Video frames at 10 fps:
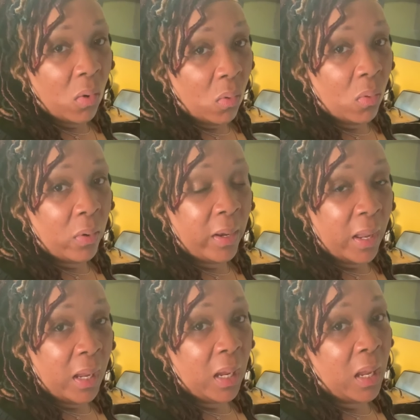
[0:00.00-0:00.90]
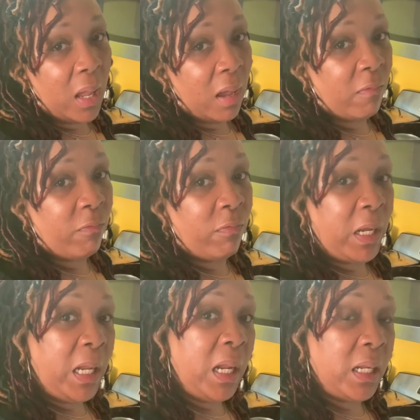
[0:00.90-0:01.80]
on a
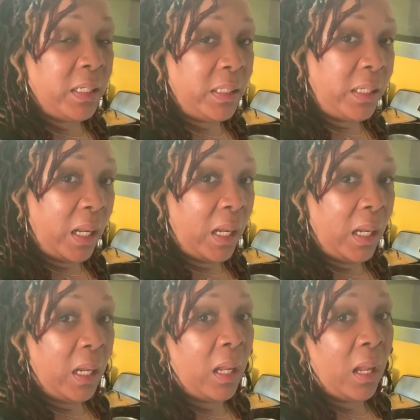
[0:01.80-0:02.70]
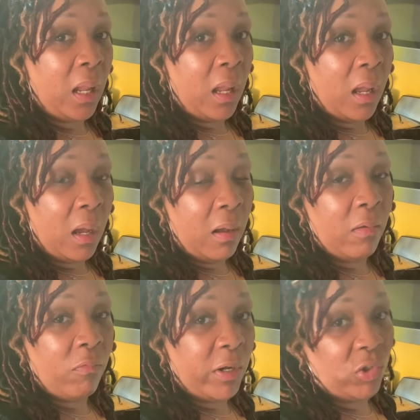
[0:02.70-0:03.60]
everyday
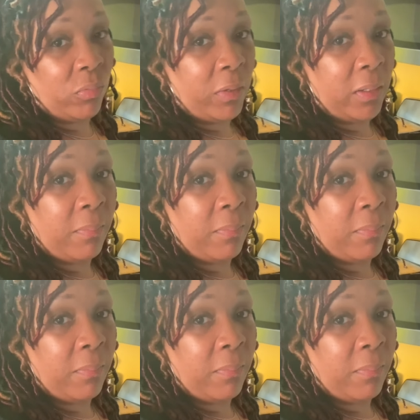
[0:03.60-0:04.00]
regimen.